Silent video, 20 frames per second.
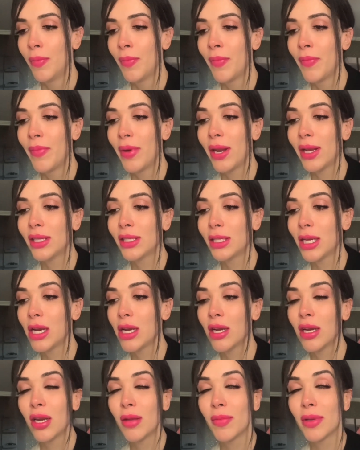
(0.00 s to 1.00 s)
But I stayed
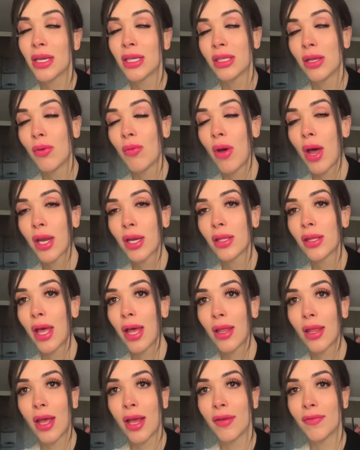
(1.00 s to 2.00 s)
in it because I wanted
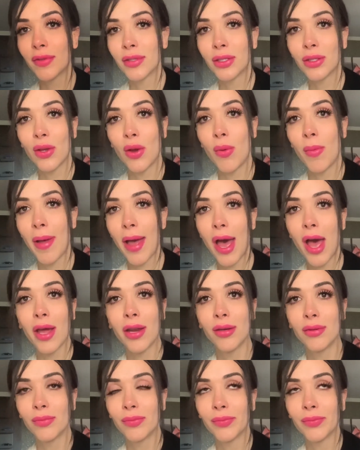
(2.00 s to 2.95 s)
that life so bad.